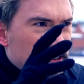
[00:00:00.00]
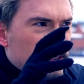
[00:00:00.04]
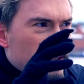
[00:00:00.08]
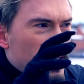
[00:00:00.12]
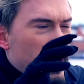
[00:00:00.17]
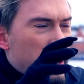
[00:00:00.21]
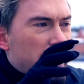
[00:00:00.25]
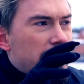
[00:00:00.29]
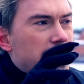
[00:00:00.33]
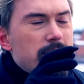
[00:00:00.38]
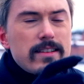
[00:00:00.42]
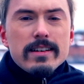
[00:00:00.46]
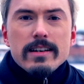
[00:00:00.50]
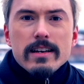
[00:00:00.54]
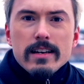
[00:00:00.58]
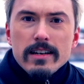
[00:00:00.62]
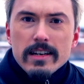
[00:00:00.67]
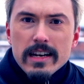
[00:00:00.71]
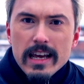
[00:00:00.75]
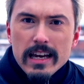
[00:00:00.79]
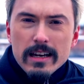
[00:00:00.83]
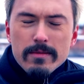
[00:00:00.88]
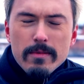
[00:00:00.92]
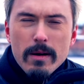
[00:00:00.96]
crack the
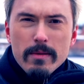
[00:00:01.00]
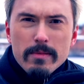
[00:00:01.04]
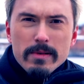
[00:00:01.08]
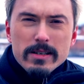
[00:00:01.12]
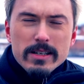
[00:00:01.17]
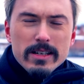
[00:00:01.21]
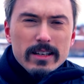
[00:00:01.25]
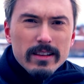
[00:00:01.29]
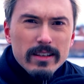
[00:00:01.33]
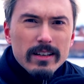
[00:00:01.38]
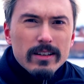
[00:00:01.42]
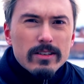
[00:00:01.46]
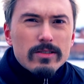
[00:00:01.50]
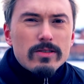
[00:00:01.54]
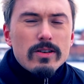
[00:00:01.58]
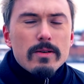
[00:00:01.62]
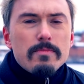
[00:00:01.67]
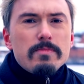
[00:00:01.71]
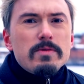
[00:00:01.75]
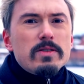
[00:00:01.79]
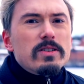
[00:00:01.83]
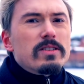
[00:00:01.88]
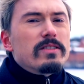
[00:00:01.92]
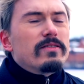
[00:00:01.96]
Enigma machine, the
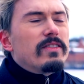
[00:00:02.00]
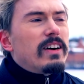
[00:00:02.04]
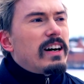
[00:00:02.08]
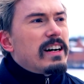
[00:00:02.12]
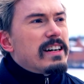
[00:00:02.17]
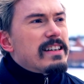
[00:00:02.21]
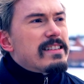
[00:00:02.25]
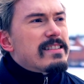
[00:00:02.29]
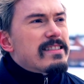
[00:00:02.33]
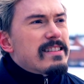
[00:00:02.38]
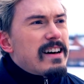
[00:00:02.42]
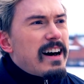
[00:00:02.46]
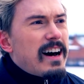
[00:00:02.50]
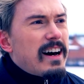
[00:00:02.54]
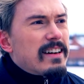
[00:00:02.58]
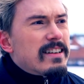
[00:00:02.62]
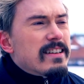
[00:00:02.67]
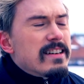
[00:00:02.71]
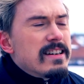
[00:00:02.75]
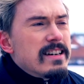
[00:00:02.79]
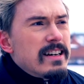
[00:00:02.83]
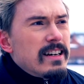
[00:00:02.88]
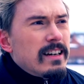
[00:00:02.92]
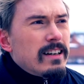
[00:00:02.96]
encryption device
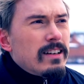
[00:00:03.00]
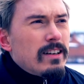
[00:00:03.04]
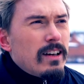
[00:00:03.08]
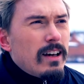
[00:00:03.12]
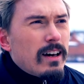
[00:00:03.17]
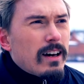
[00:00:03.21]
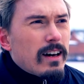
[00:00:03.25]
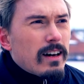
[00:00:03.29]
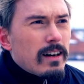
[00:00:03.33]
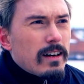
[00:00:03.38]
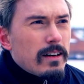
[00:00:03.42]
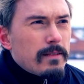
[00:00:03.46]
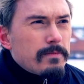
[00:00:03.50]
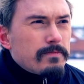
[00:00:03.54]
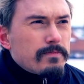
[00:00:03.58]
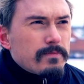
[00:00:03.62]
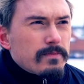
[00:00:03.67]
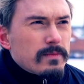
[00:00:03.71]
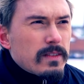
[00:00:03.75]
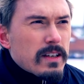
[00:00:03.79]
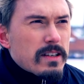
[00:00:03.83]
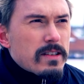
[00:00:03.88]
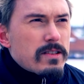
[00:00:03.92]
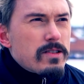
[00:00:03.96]
that
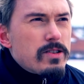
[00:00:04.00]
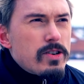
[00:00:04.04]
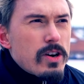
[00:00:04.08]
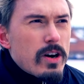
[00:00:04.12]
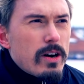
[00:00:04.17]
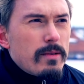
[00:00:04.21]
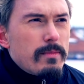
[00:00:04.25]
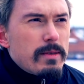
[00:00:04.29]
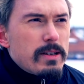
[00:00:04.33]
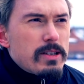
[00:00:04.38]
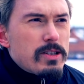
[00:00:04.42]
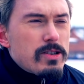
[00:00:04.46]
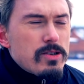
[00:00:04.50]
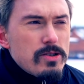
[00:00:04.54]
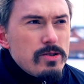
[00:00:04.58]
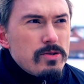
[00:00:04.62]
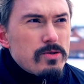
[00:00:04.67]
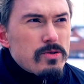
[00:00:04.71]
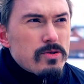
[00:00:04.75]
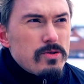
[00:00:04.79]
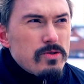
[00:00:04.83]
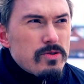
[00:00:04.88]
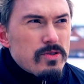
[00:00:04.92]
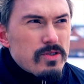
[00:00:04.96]
the Germans
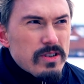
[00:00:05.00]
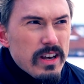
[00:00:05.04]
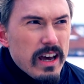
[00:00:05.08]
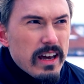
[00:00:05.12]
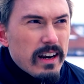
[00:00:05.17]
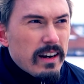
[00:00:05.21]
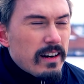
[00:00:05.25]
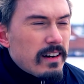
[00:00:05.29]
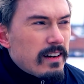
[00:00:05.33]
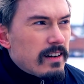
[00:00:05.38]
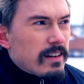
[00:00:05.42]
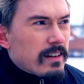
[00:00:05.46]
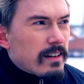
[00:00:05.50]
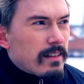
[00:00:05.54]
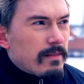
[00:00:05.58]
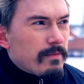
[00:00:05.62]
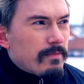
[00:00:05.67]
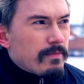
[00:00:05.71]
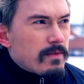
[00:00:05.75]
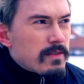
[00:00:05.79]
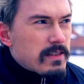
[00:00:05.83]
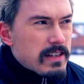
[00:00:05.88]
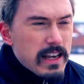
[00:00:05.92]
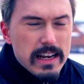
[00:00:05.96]
used to send
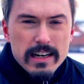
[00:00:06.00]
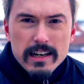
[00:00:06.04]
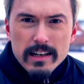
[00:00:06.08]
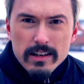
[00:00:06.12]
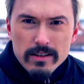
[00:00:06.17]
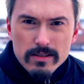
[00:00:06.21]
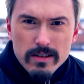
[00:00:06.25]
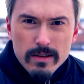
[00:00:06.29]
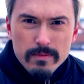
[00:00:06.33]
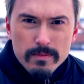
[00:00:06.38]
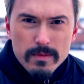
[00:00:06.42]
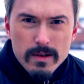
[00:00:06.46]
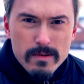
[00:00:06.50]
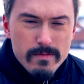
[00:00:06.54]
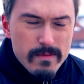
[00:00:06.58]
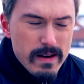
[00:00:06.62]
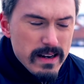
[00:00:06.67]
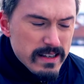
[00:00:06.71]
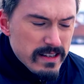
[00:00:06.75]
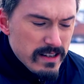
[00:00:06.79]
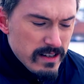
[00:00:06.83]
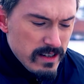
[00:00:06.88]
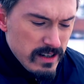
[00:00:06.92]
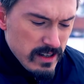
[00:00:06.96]
encrypted
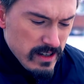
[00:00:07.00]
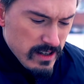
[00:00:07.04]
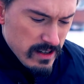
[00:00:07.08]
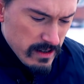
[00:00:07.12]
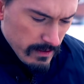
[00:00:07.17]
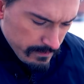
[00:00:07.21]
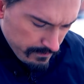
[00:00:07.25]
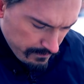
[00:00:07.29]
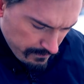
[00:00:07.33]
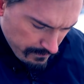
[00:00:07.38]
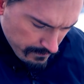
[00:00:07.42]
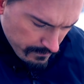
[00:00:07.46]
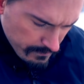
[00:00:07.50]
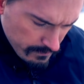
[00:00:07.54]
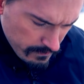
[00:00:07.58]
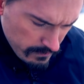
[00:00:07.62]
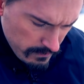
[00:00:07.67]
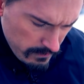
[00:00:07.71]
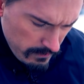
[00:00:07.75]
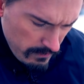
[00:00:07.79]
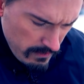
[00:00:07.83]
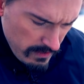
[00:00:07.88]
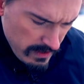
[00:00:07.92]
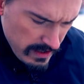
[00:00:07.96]
messages.
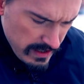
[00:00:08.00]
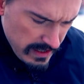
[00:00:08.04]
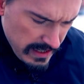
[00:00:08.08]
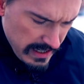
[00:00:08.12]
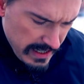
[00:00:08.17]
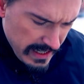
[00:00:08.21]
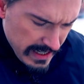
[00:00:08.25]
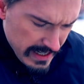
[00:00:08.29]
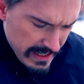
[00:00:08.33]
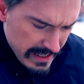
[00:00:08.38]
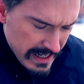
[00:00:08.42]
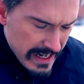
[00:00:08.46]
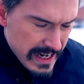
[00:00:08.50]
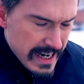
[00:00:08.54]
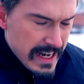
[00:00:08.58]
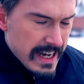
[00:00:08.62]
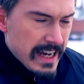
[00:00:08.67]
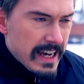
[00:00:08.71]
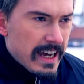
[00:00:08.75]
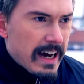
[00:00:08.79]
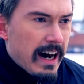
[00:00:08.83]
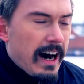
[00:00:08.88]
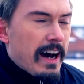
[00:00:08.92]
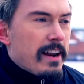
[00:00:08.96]
And
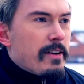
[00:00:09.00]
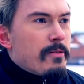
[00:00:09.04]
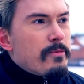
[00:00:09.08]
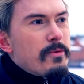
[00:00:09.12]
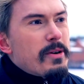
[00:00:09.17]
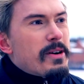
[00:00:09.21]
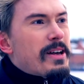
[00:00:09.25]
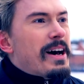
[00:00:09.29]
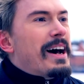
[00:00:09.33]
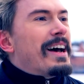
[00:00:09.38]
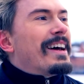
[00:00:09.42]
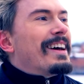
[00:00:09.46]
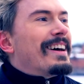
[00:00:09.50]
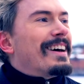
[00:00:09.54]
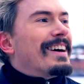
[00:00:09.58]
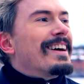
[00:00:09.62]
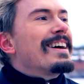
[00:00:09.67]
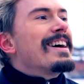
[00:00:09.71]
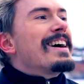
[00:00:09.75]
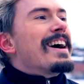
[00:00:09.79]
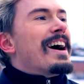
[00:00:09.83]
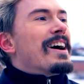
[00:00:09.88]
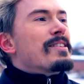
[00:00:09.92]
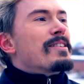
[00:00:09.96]
I don't want to